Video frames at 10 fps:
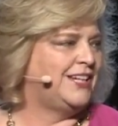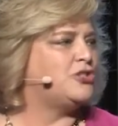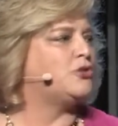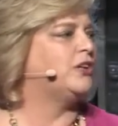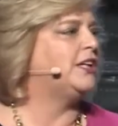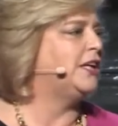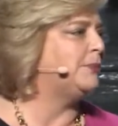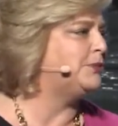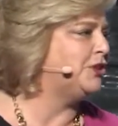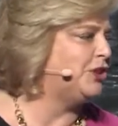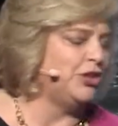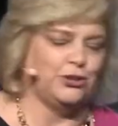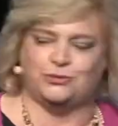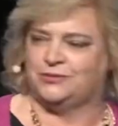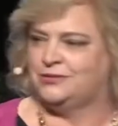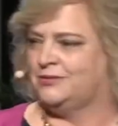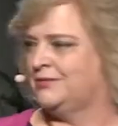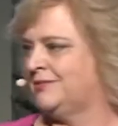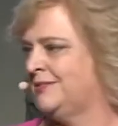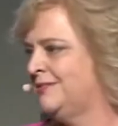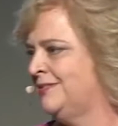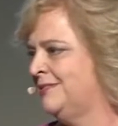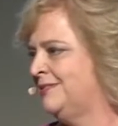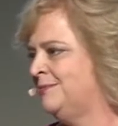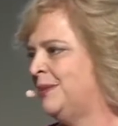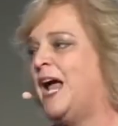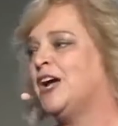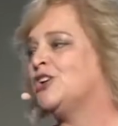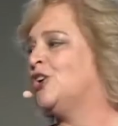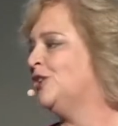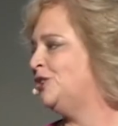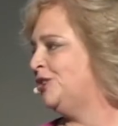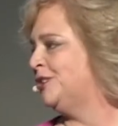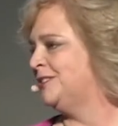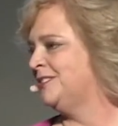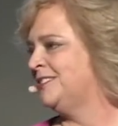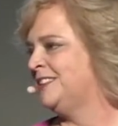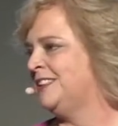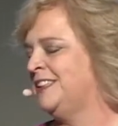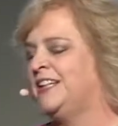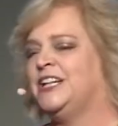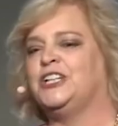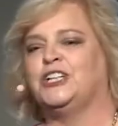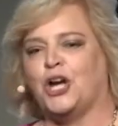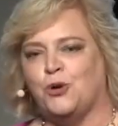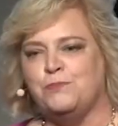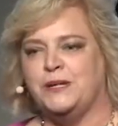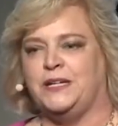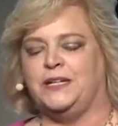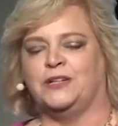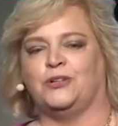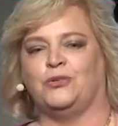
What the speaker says: It's really up to you. But I encourage you, go be